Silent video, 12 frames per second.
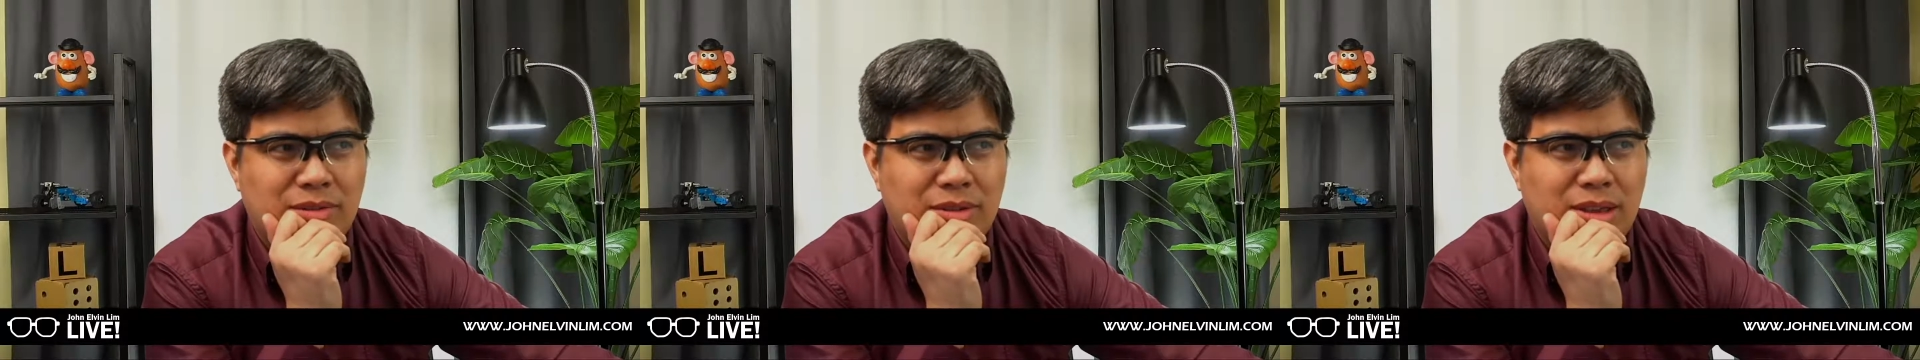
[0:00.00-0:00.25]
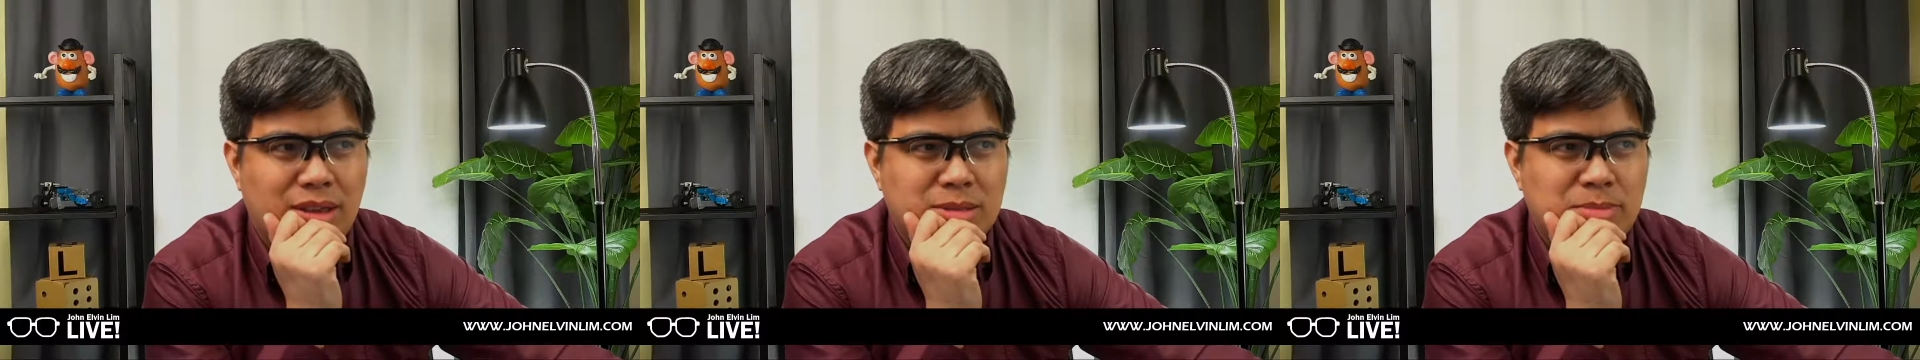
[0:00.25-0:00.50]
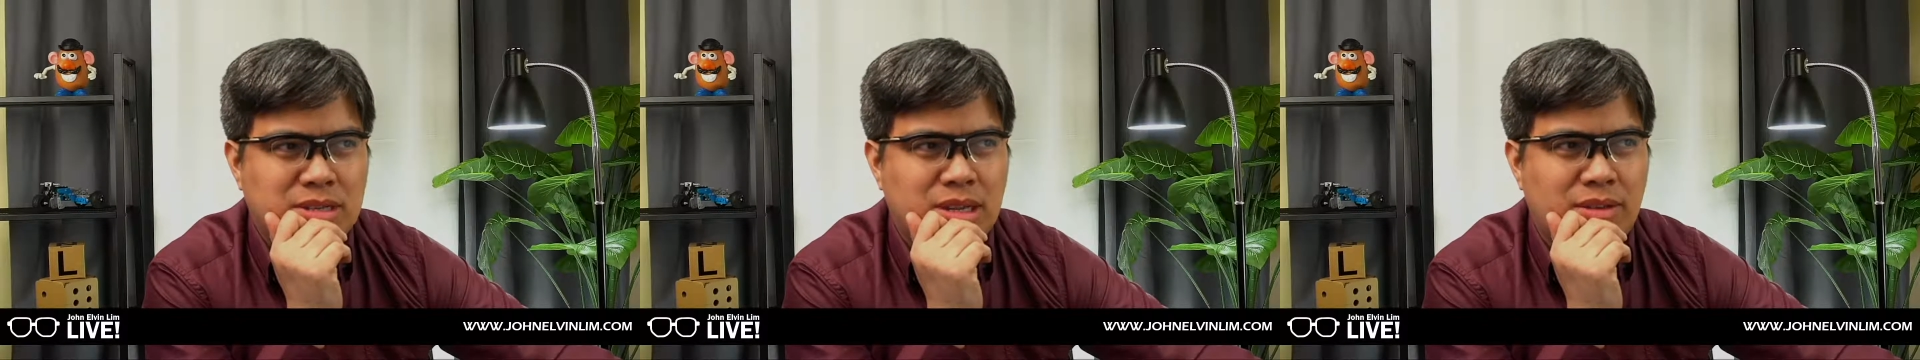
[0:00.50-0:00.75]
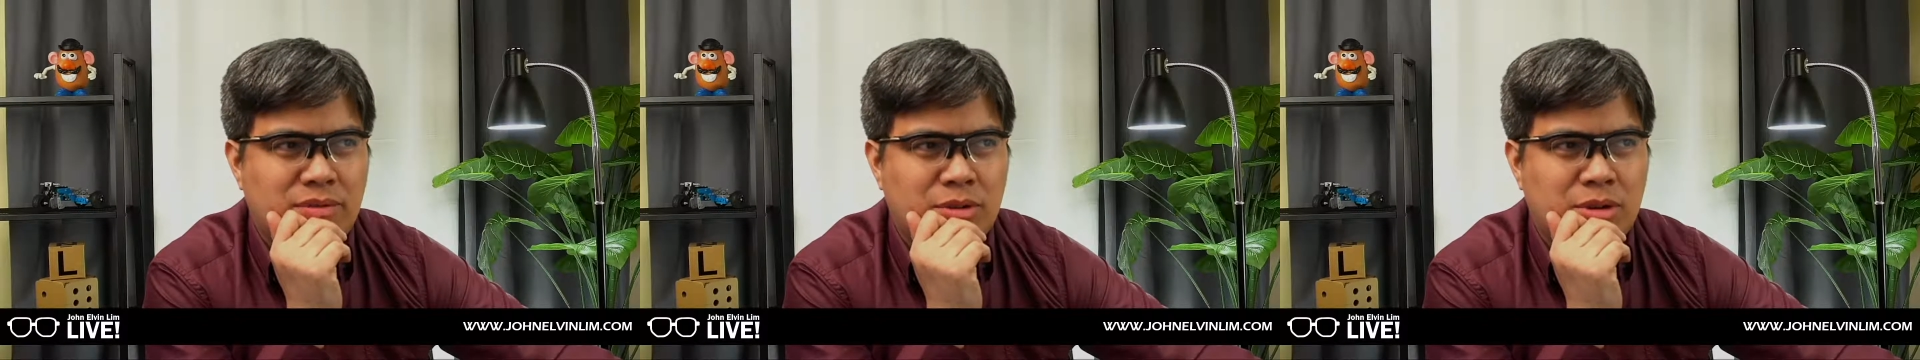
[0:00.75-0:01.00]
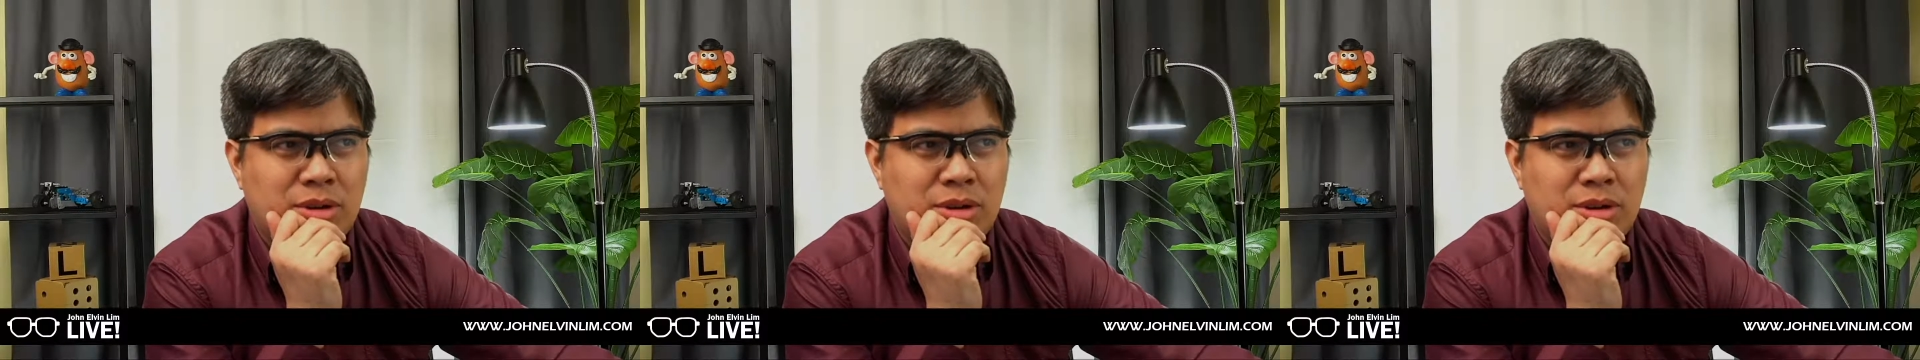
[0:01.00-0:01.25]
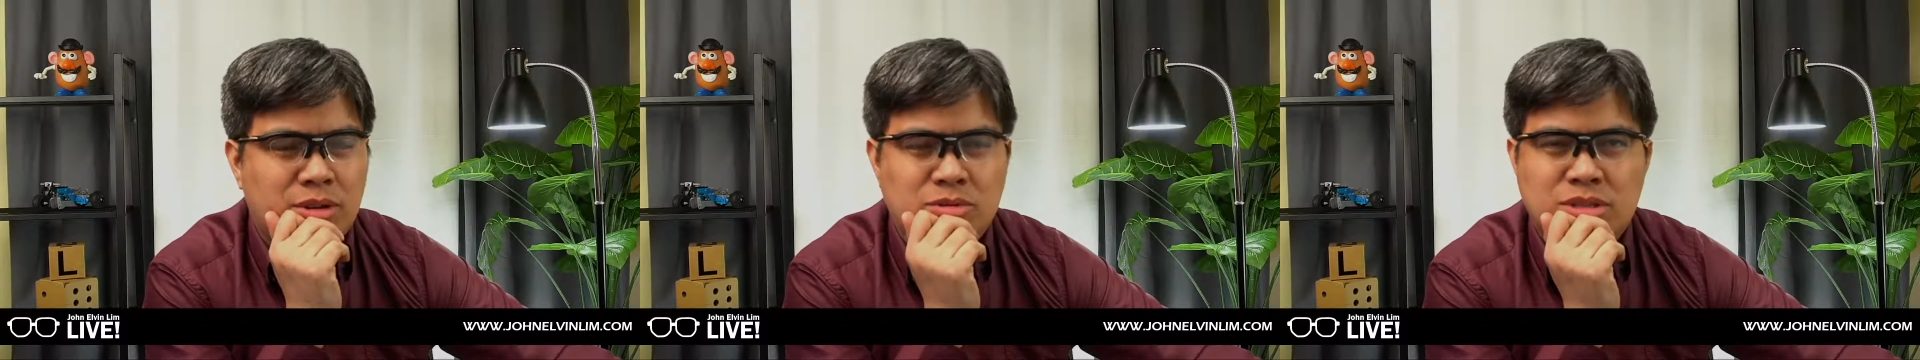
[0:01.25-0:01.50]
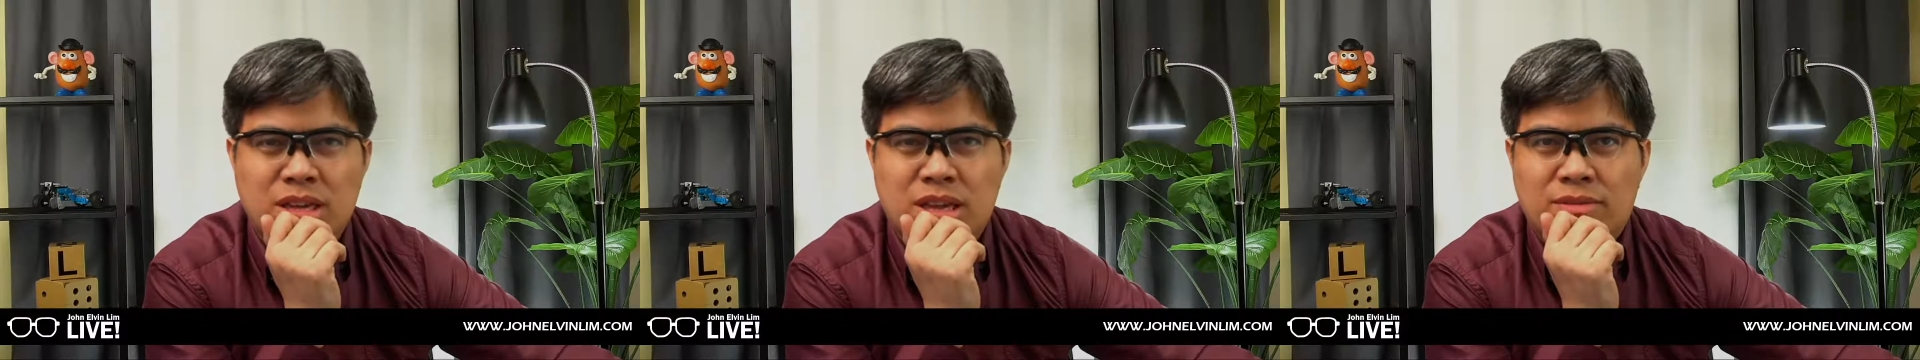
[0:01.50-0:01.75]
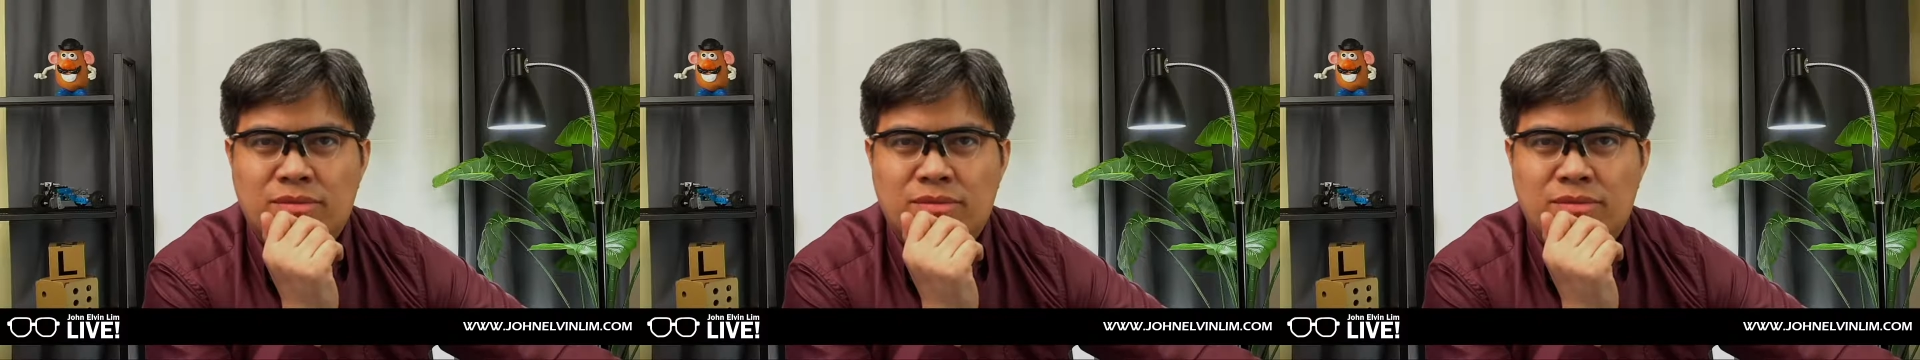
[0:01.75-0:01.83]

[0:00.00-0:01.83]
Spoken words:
especially if you're using it